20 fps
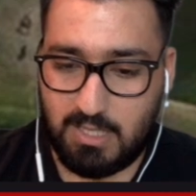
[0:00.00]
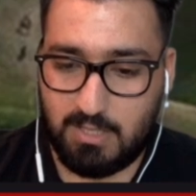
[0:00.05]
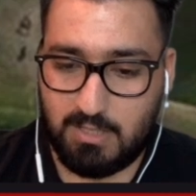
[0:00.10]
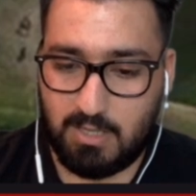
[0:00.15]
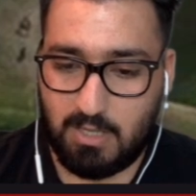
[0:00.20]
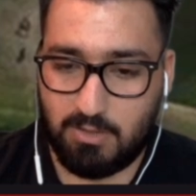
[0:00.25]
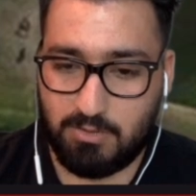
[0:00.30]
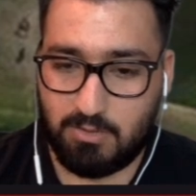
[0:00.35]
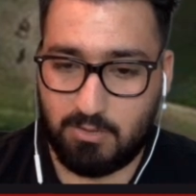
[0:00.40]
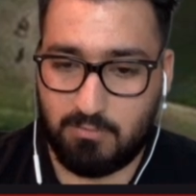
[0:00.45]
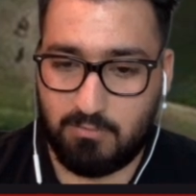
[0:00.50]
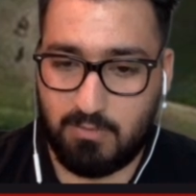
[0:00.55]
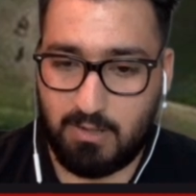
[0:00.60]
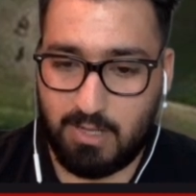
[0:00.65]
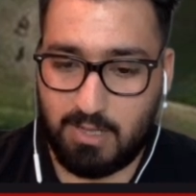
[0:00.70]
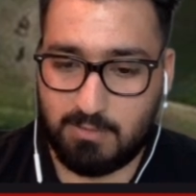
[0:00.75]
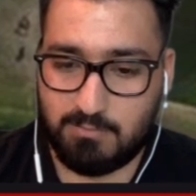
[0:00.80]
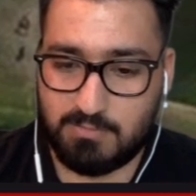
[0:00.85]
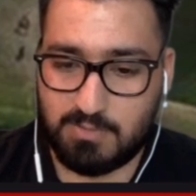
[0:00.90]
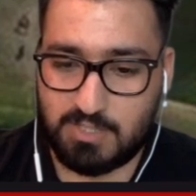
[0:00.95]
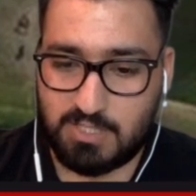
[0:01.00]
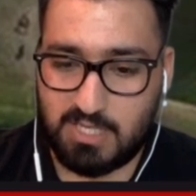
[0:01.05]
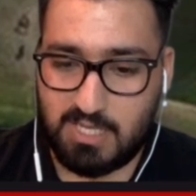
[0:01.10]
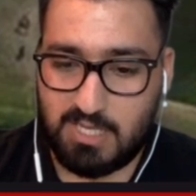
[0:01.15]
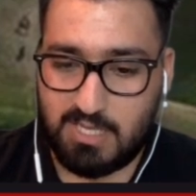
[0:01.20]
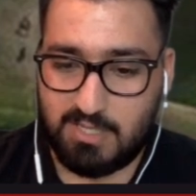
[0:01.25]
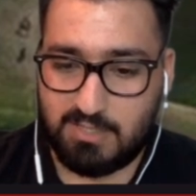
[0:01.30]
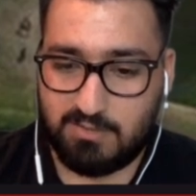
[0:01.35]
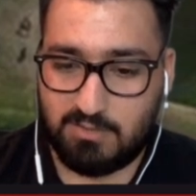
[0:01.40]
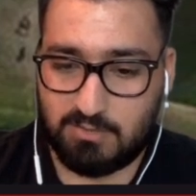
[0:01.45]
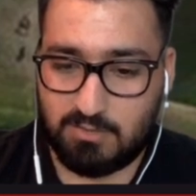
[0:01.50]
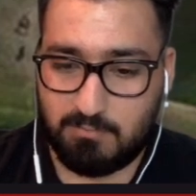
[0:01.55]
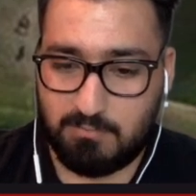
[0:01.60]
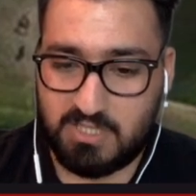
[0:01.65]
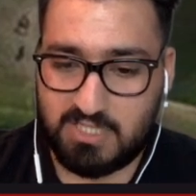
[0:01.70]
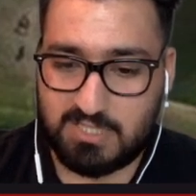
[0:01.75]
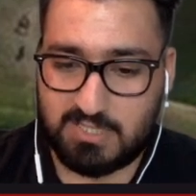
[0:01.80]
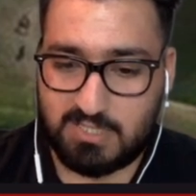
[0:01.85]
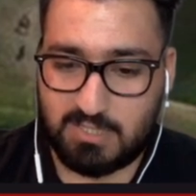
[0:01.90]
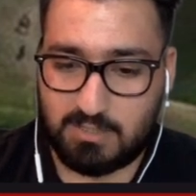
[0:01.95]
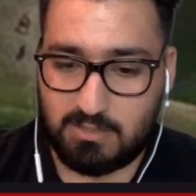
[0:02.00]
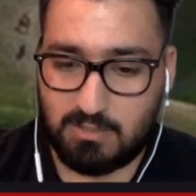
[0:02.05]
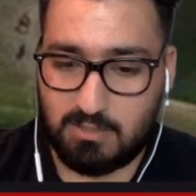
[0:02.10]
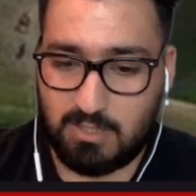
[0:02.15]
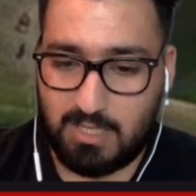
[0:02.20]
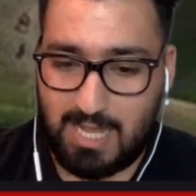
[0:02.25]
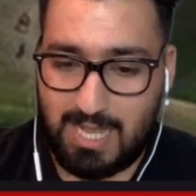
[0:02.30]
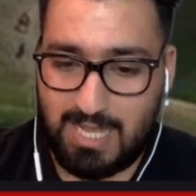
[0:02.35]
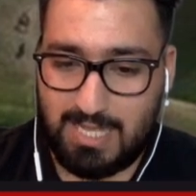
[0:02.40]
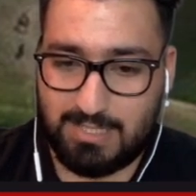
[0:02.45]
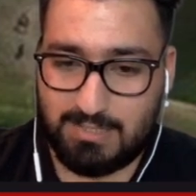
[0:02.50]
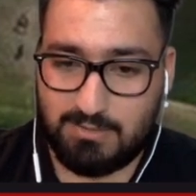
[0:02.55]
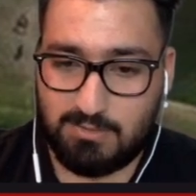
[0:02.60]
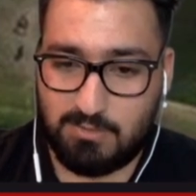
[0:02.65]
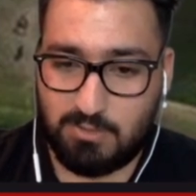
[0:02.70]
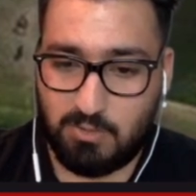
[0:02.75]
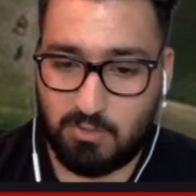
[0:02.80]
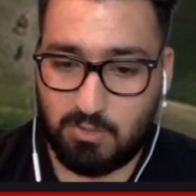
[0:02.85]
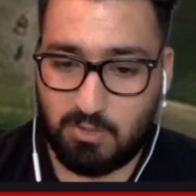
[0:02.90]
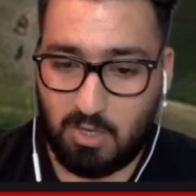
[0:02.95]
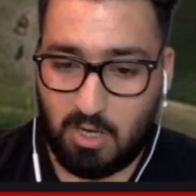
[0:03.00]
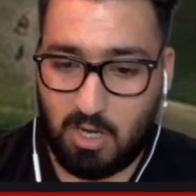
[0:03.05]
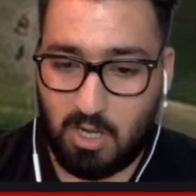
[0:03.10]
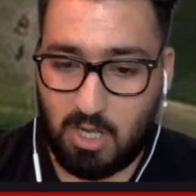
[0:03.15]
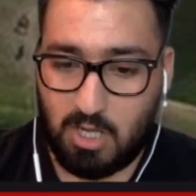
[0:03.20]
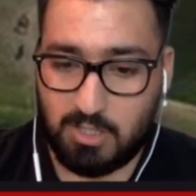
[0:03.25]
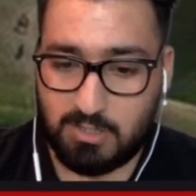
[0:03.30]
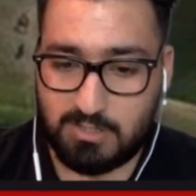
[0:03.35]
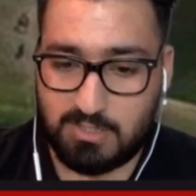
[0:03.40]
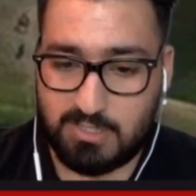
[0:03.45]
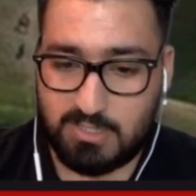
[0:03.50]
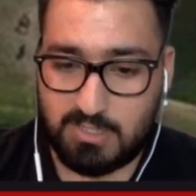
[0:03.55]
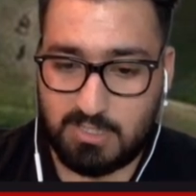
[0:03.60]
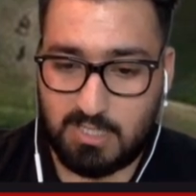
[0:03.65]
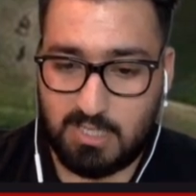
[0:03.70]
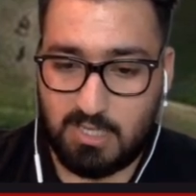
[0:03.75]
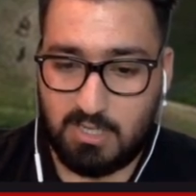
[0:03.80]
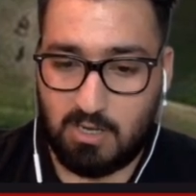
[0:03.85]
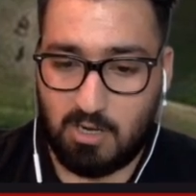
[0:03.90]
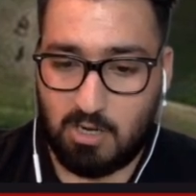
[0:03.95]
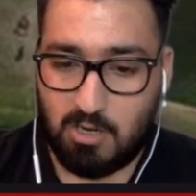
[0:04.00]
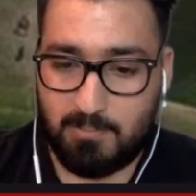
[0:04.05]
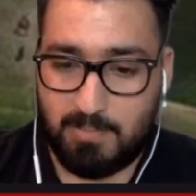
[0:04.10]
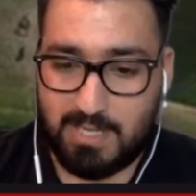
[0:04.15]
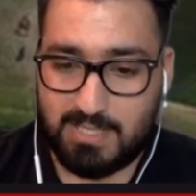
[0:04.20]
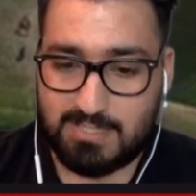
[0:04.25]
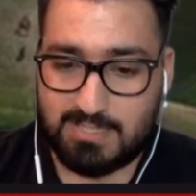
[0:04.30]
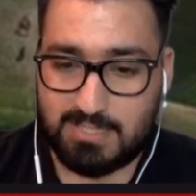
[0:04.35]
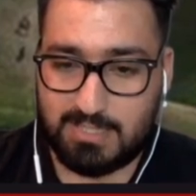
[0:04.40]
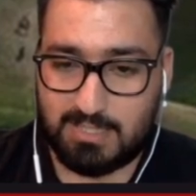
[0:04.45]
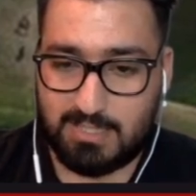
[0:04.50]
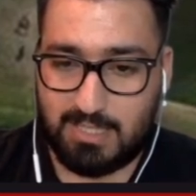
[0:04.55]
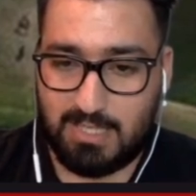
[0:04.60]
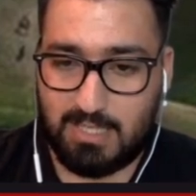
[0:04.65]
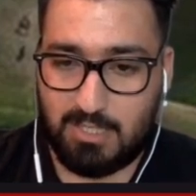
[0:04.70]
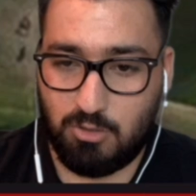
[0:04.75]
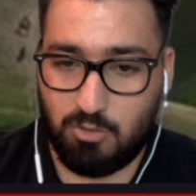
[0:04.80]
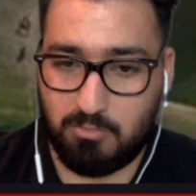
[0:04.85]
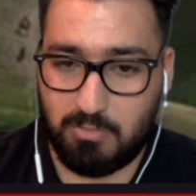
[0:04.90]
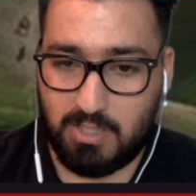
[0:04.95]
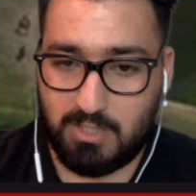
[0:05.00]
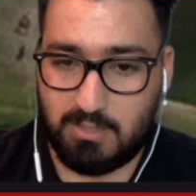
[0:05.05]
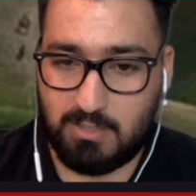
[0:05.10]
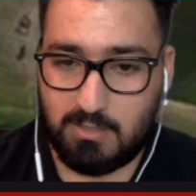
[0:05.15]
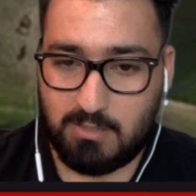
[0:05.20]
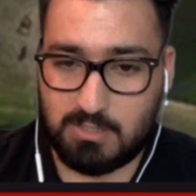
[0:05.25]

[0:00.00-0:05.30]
other realms, they're mystical, and your odds are basically human.